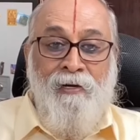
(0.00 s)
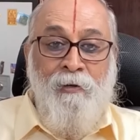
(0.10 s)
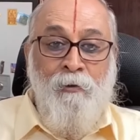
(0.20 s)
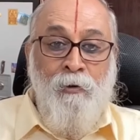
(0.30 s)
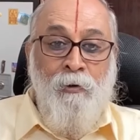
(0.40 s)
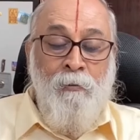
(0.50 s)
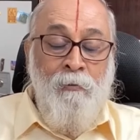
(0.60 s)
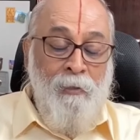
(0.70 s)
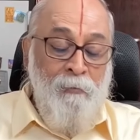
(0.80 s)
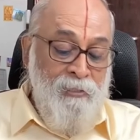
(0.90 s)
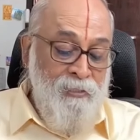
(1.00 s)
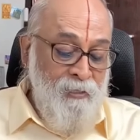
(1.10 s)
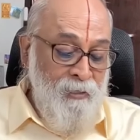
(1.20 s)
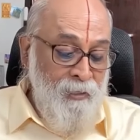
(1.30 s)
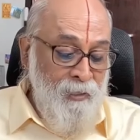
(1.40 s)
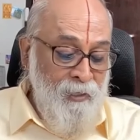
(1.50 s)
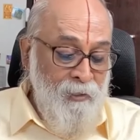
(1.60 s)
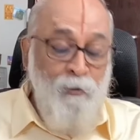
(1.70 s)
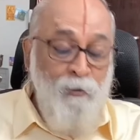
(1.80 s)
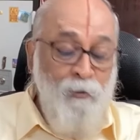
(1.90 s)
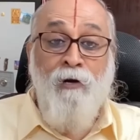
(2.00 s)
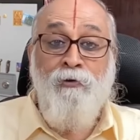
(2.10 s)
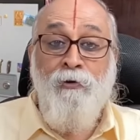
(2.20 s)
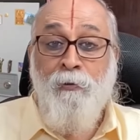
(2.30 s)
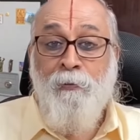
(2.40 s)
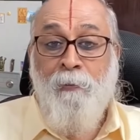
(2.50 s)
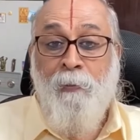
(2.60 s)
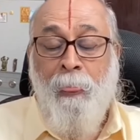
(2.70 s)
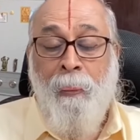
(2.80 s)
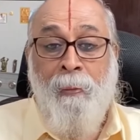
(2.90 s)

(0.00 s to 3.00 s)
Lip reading: Hari Om Namaskar to all of you.